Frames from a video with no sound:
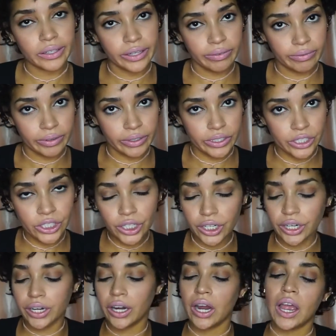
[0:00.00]
Again, very
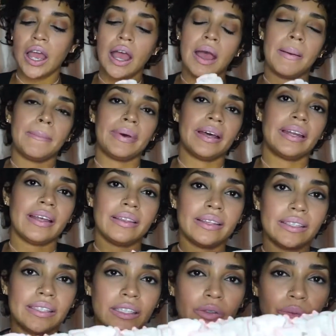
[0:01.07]
sheer. But
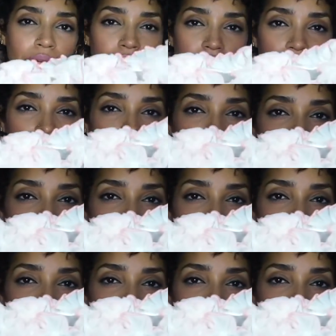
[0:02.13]
this is what it looks